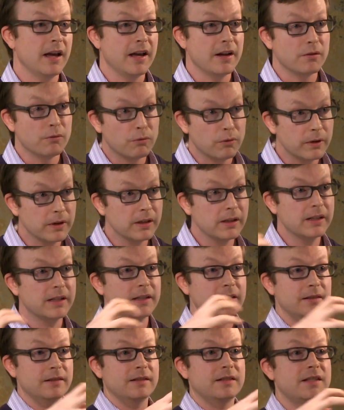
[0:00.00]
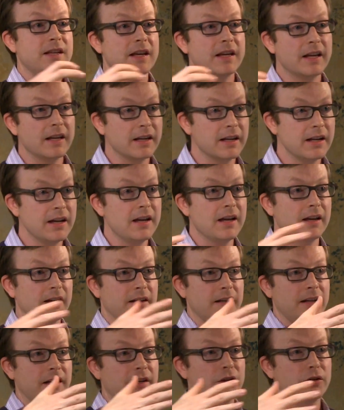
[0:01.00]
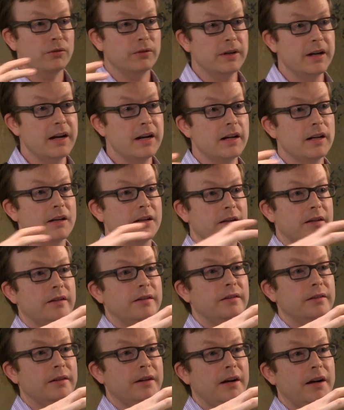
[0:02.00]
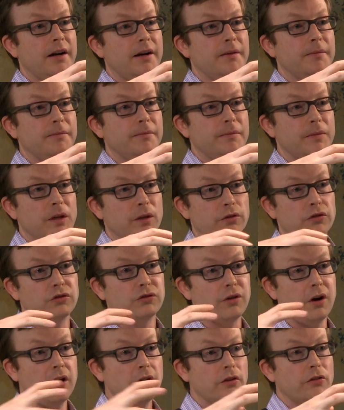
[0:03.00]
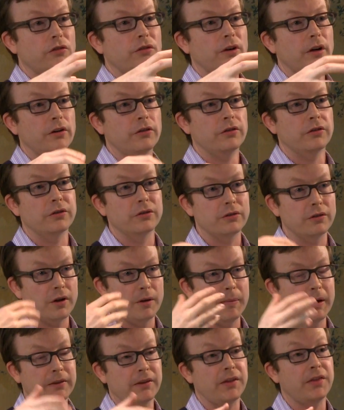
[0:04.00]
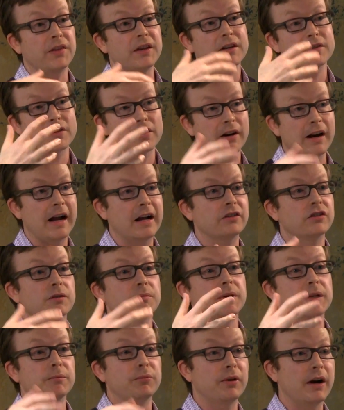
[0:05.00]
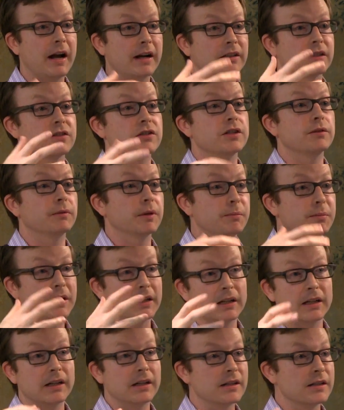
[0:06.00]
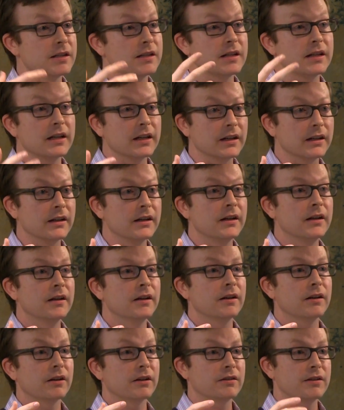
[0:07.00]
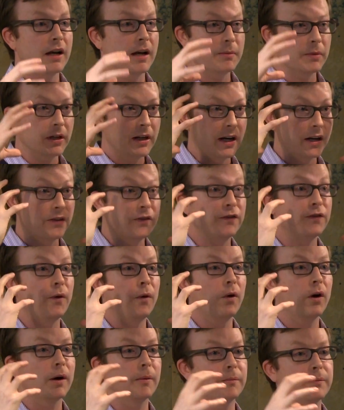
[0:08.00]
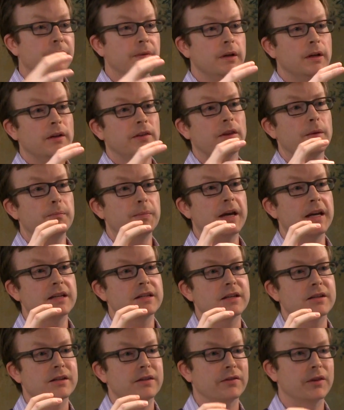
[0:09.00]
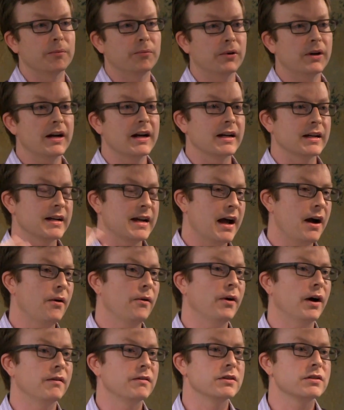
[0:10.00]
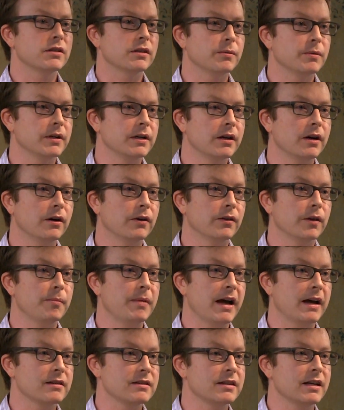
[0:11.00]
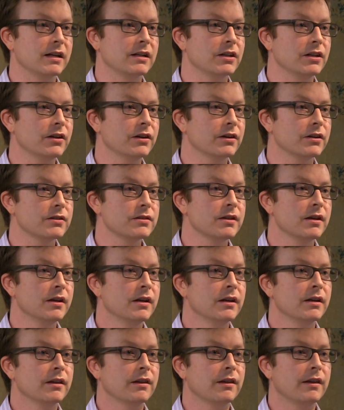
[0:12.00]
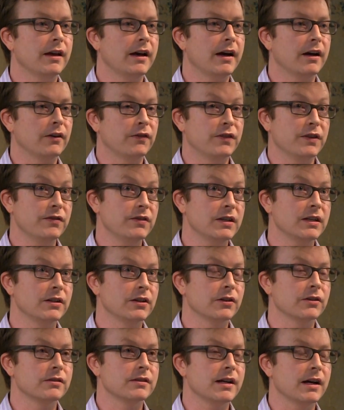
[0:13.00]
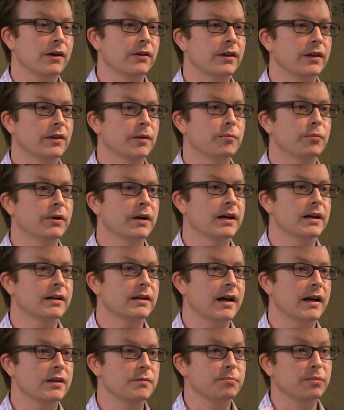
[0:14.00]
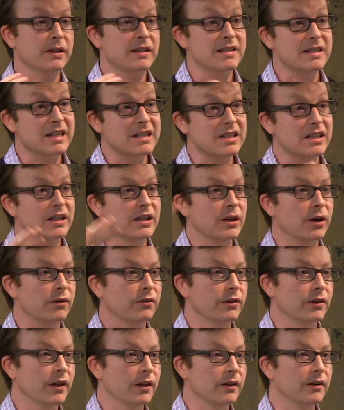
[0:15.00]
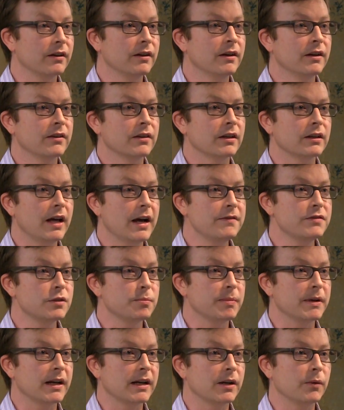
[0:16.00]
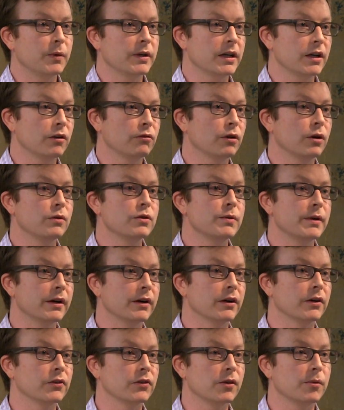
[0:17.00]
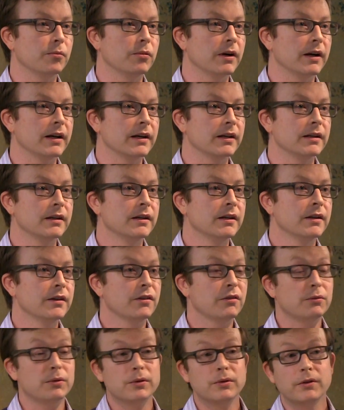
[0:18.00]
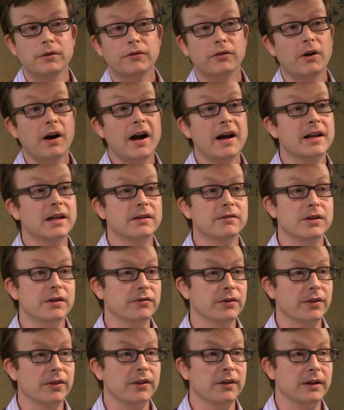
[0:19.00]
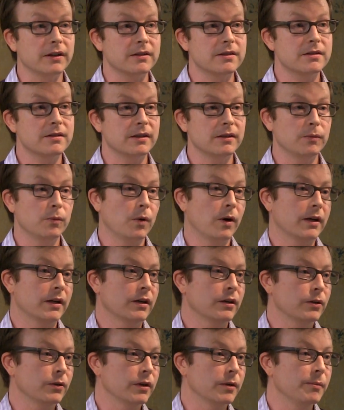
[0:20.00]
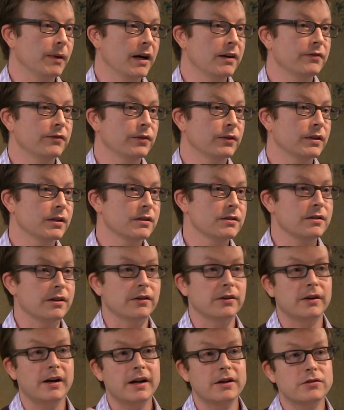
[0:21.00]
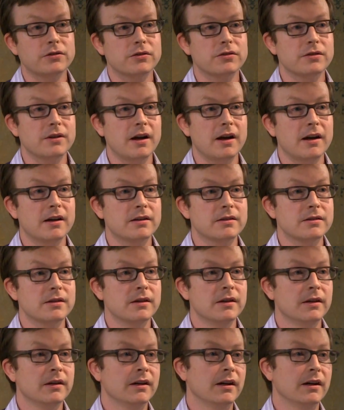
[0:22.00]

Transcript: and really digging in and creating stronger structures about the things that are actually being practiced and repeated and seen. A time to kind of form the basis of the brain. Now, obviously, we know in the past 10 years, or 15 years now, that the brain has plasticity over the lifespan, and we can grow new areas of the brain through a variety of different things, and one including mindfulness, other exercise.